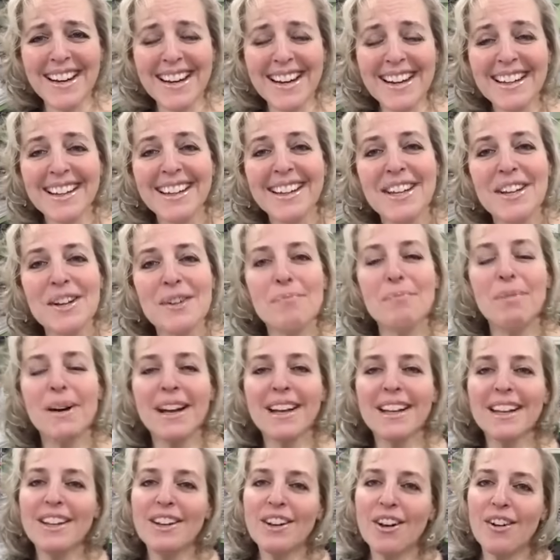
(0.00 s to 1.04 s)
right?
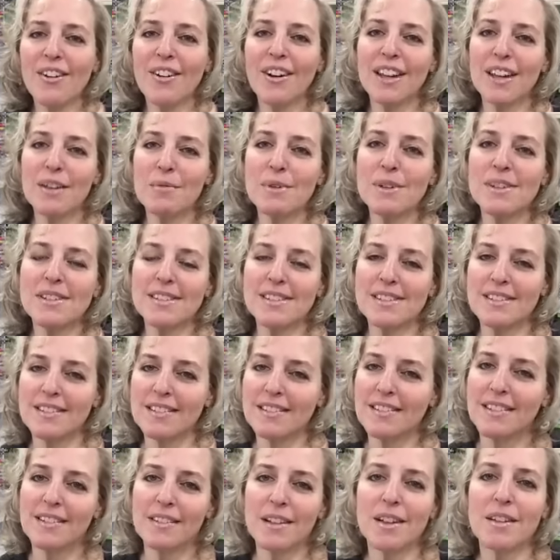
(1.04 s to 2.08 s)
But you know, it was
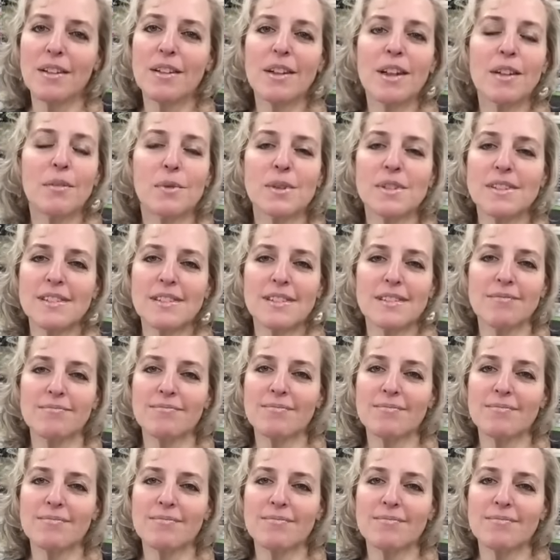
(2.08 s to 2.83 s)
it, it was